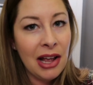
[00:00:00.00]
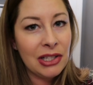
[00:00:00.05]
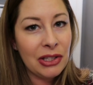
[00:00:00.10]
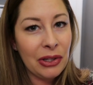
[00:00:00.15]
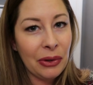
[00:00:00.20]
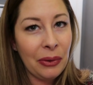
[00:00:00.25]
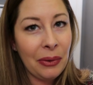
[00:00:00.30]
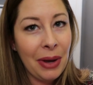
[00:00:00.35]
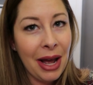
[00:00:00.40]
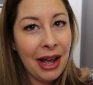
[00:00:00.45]

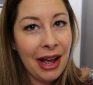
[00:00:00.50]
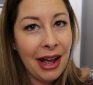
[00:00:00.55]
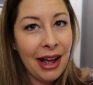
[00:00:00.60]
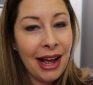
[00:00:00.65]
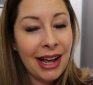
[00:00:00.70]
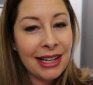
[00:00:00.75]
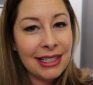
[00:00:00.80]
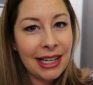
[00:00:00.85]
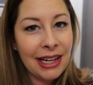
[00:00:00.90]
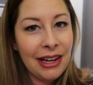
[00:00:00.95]
So
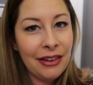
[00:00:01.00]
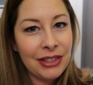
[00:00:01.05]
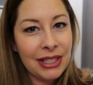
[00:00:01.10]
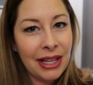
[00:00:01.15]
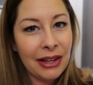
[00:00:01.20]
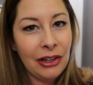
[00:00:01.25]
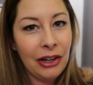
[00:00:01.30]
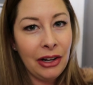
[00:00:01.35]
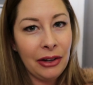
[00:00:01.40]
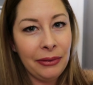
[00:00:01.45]
as I have
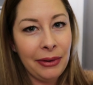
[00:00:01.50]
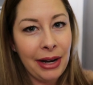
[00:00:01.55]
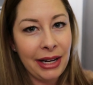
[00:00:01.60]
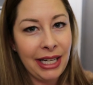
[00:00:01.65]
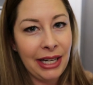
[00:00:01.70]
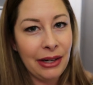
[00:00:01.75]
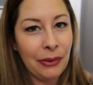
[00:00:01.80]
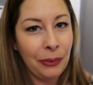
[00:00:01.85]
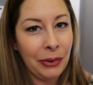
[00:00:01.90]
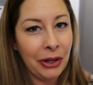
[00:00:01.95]
said
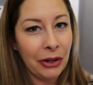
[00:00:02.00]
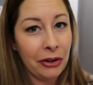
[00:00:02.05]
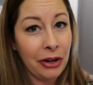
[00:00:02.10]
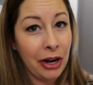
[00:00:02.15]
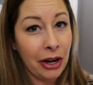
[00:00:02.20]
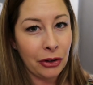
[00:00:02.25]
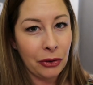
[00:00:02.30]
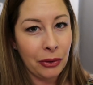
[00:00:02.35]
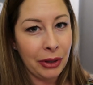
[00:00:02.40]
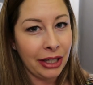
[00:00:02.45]
already, we are
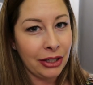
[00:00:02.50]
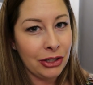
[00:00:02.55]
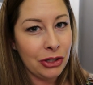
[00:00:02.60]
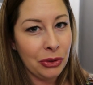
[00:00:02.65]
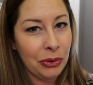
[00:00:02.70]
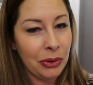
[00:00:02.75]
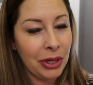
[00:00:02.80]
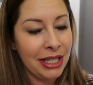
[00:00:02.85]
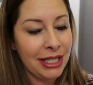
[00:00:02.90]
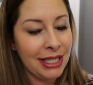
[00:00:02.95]
not going
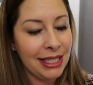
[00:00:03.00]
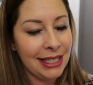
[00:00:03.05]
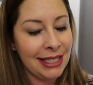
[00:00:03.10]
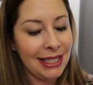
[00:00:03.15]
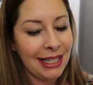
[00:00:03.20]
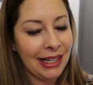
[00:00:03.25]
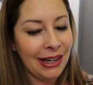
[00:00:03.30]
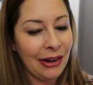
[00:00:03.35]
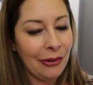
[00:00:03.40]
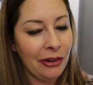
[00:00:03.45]
to
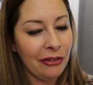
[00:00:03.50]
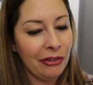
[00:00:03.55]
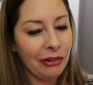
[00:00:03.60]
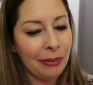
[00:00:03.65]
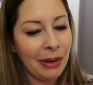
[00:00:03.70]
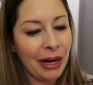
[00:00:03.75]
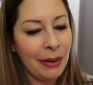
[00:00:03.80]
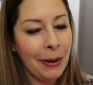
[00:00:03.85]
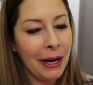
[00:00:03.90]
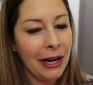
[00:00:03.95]
Disney.
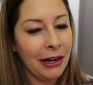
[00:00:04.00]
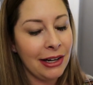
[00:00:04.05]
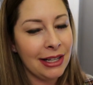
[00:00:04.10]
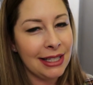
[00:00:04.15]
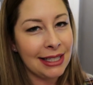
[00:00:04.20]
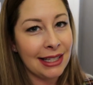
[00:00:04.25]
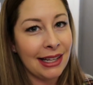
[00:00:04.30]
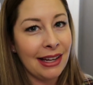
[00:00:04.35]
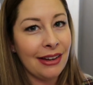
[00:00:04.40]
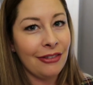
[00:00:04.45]
However, my
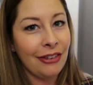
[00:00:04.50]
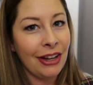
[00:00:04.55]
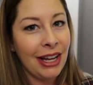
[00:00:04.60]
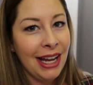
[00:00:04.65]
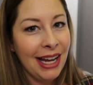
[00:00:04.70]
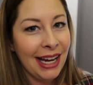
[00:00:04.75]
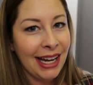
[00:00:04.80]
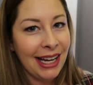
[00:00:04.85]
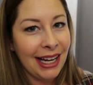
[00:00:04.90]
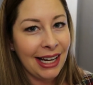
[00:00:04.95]
parents live
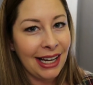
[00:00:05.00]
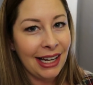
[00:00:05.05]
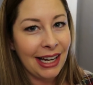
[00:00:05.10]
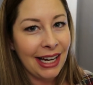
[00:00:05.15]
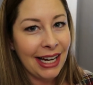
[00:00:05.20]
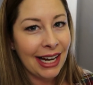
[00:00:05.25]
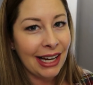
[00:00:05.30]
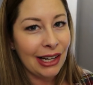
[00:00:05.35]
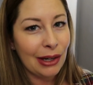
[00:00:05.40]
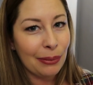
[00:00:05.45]

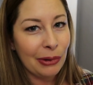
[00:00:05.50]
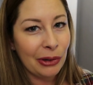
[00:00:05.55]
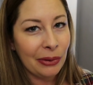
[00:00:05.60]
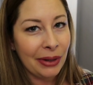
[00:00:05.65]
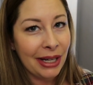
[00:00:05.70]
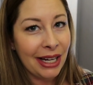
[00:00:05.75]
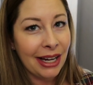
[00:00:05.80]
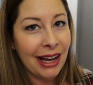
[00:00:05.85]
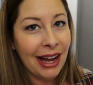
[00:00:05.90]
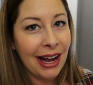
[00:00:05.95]
in Anna
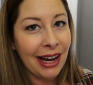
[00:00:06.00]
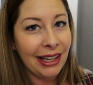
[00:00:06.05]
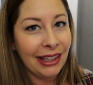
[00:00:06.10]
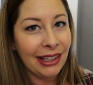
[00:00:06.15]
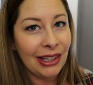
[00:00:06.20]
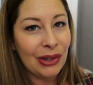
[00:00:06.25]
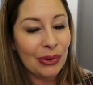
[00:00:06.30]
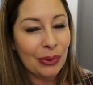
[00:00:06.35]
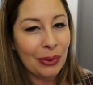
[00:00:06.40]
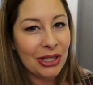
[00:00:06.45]
Maria
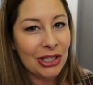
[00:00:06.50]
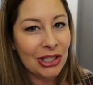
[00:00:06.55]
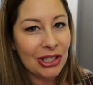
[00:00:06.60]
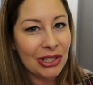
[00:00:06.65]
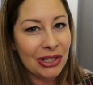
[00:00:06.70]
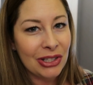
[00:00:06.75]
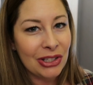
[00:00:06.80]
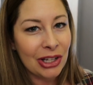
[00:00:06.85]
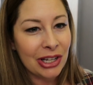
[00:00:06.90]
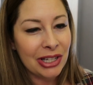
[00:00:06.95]
Island, which
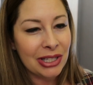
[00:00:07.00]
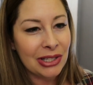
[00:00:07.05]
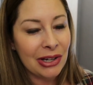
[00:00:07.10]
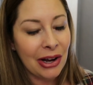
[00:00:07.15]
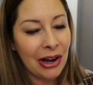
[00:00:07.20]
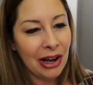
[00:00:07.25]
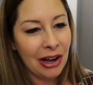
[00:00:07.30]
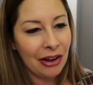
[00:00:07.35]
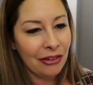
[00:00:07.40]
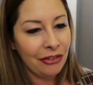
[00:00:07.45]
is just
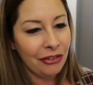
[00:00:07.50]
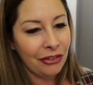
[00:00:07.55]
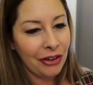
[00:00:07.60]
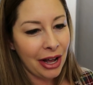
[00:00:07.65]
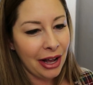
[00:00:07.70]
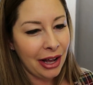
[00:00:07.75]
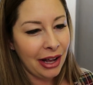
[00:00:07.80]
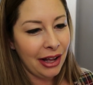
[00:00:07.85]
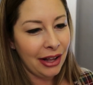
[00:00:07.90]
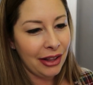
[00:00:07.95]
off
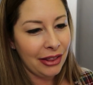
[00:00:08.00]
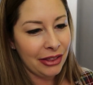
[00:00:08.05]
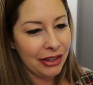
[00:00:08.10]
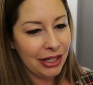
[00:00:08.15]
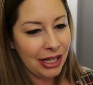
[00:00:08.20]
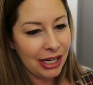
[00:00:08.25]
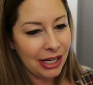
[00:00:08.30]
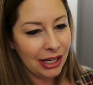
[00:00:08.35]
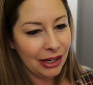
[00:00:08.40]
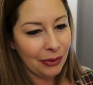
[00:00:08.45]

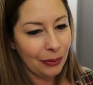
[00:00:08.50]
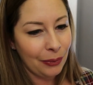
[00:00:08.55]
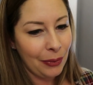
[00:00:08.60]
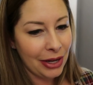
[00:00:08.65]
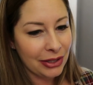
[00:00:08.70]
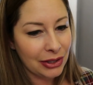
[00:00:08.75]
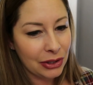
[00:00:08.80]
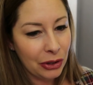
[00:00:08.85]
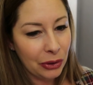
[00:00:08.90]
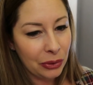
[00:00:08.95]
the
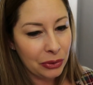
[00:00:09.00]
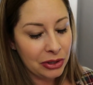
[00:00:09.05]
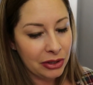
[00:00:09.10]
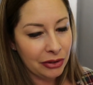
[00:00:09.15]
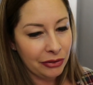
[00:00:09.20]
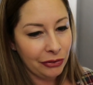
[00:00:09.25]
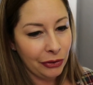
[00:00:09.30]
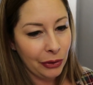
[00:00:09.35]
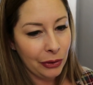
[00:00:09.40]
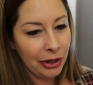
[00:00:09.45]
west
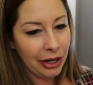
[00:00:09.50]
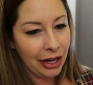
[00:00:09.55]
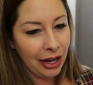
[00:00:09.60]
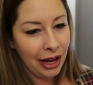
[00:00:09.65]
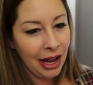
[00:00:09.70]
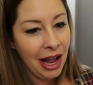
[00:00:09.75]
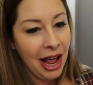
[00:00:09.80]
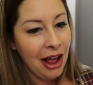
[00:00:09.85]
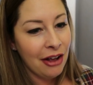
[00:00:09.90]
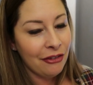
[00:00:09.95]
coast of
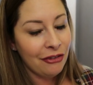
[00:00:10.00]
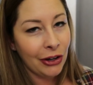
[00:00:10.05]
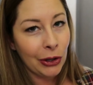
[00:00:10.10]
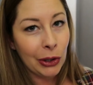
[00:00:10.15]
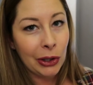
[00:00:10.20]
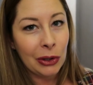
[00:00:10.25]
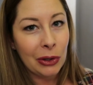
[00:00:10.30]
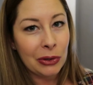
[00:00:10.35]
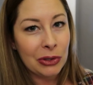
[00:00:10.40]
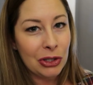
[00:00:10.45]
Florida,
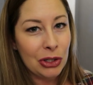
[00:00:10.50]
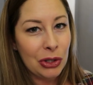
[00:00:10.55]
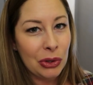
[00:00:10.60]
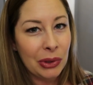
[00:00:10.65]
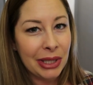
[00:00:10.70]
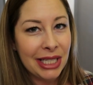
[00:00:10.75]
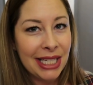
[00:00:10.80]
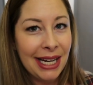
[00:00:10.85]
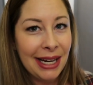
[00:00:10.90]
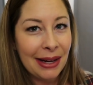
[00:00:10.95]
very close
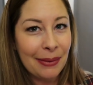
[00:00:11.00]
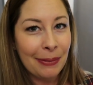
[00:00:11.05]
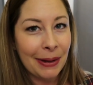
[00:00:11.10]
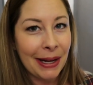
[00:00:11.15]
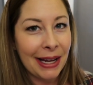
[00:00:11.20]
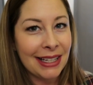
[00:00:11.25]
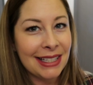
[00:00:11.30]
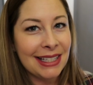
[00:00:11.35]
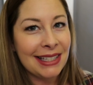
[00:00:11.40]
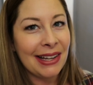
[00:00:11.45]
to
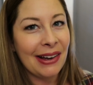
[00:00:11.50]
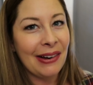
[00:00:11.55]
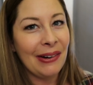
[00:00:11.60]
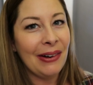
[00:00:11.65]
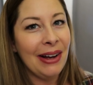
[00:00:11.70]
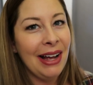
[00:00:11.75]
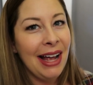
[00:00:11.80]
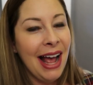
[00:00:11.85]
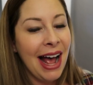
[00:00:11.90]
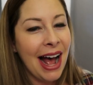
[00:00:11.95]
Tampa.
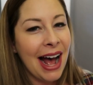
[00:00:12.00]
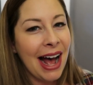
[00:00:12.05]
So